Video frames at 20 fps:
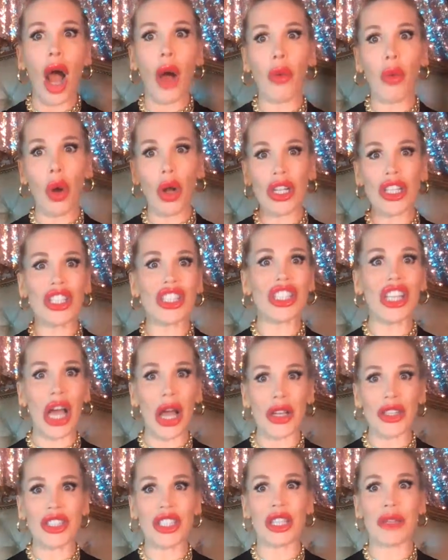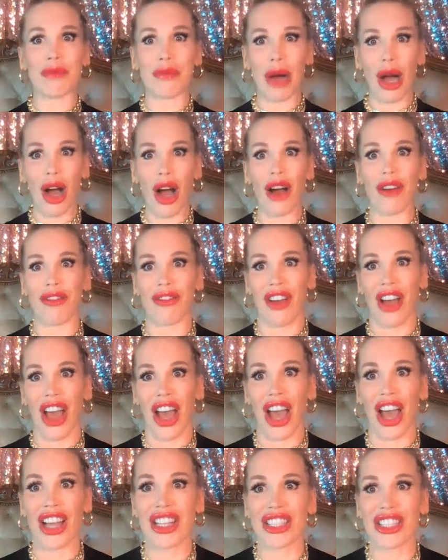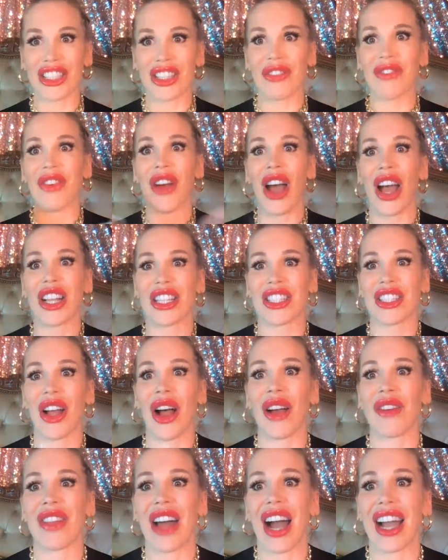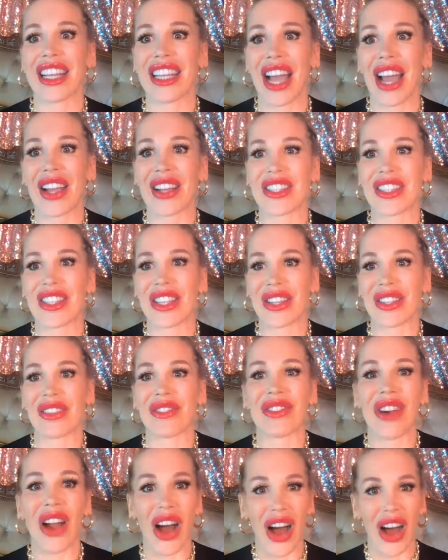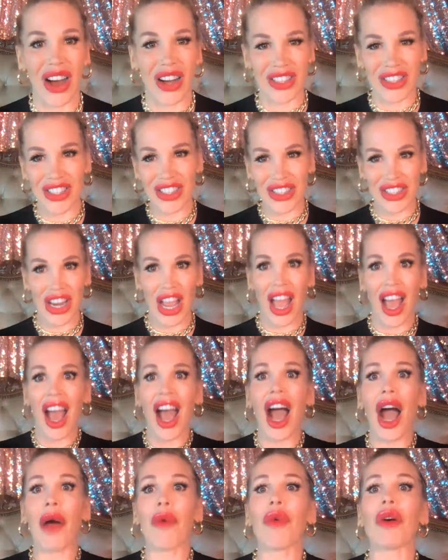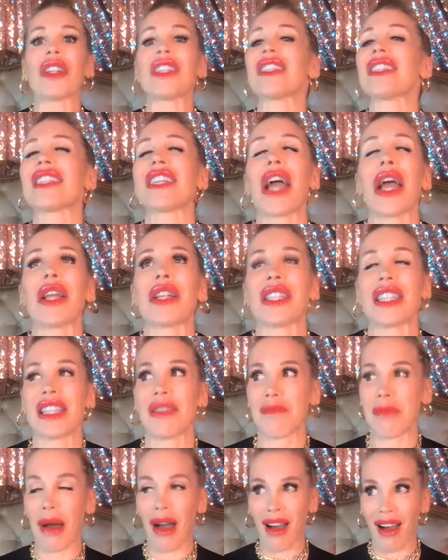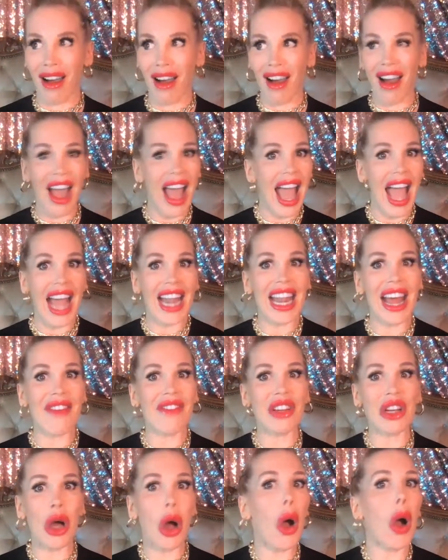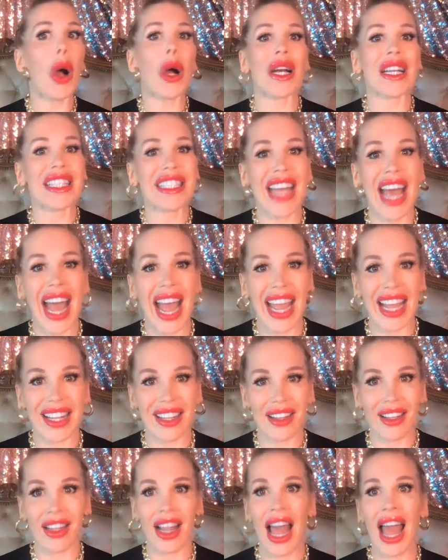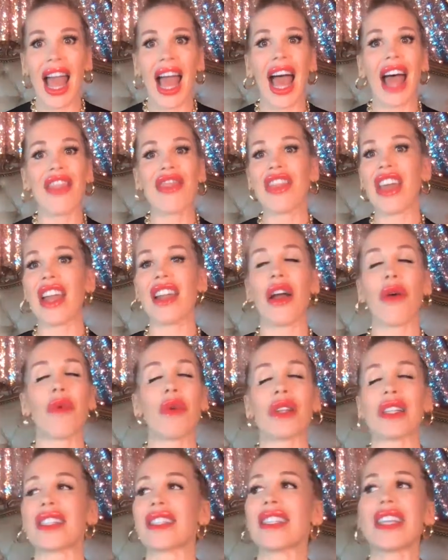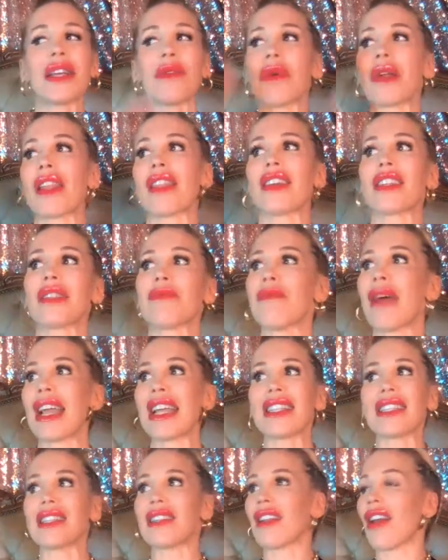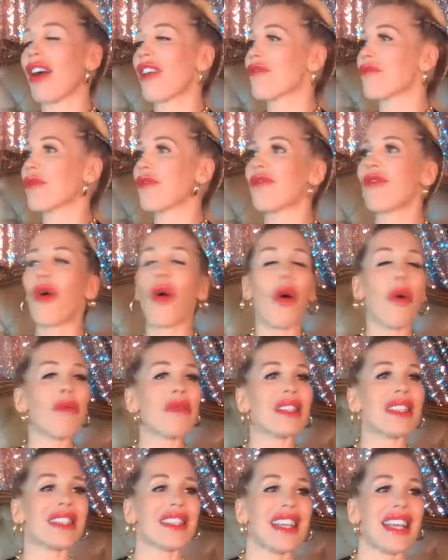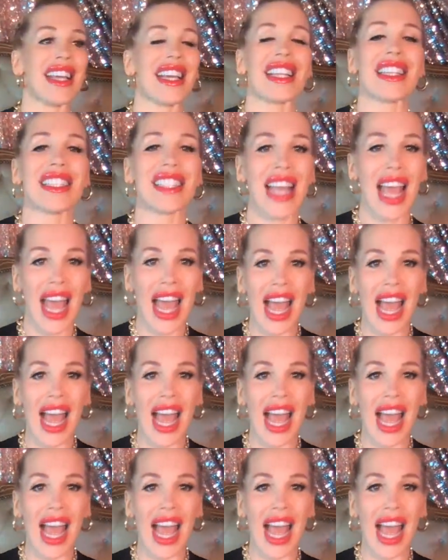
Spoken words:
I want to go to the bar first, the first time that I go to the ranch. I want to go to the bar and have a cocktail. And then I want to see one of those amazing live performances